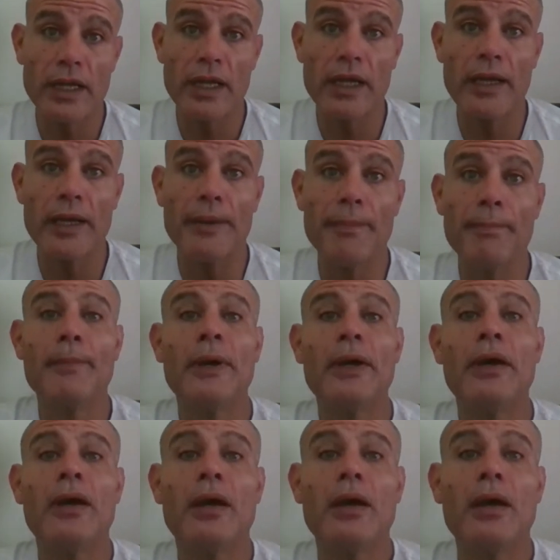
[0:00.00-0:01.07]
And
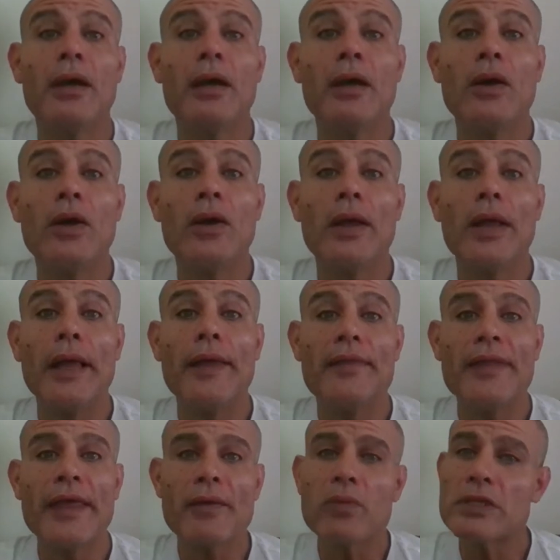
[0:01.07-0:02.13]

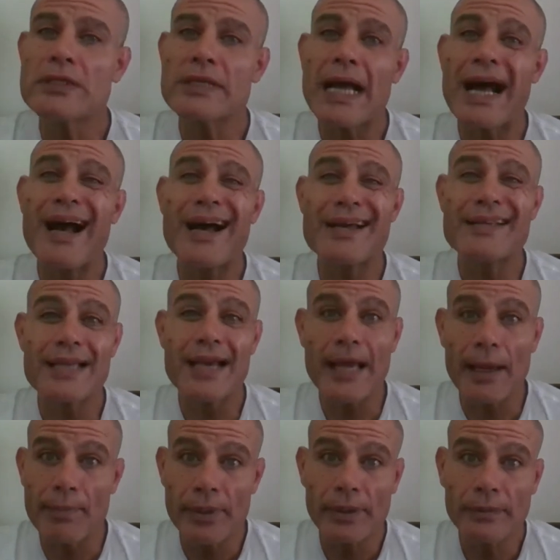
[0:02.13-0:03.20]
that was eyes
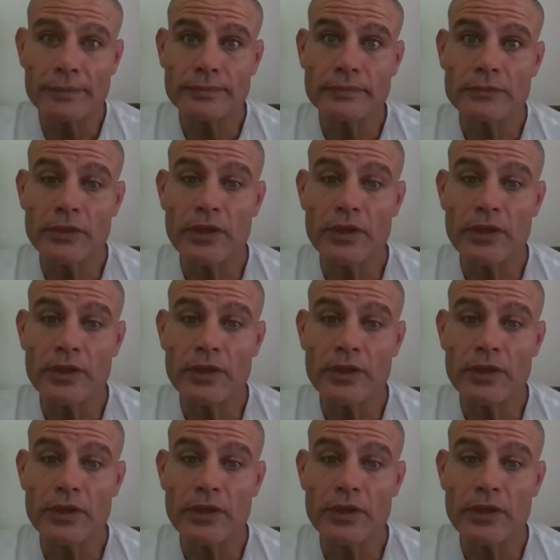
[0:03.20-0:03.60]
up.